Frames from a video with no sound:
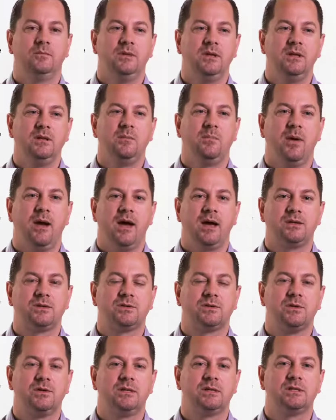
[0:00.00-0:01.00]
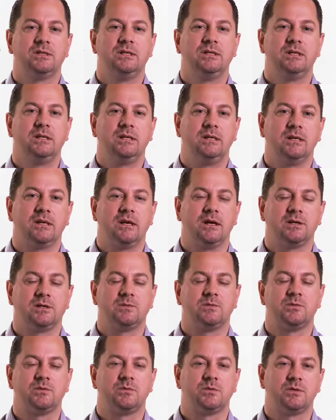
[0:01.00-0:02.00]
In the past, traditionally, uh,
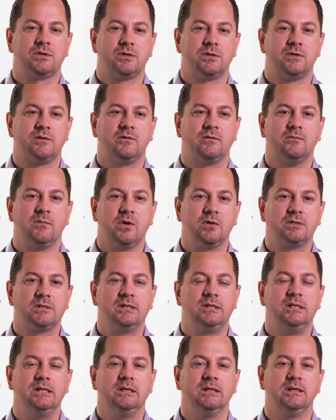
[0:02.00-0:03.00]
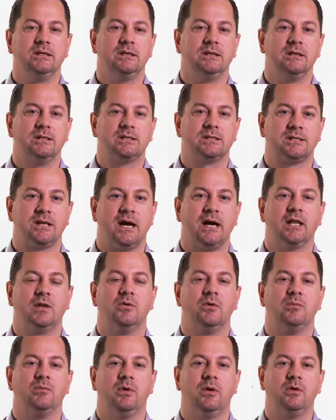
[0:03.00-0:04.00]
customers were served mostly in a, a,
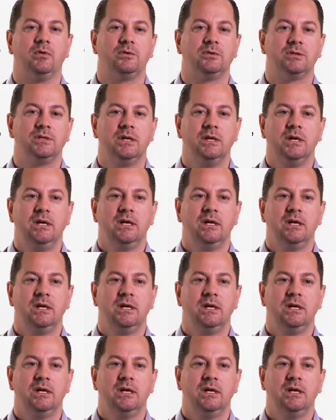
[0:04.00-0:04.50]
silo approach.